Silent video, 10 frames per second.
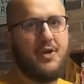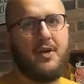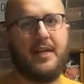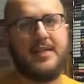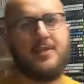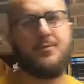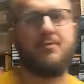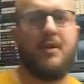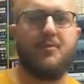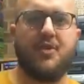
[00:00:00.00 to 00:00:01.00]
Chocolat
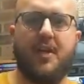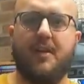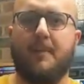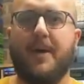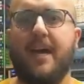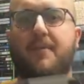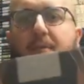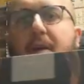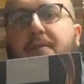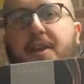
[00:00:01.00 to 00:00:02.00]
subscription. I buy it
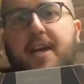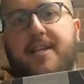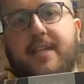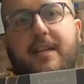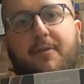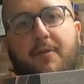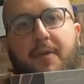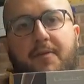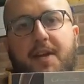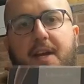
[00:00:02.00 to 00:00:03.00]
for 15, sell it for
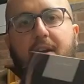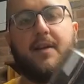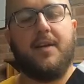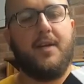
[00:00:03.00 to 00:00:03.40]
15.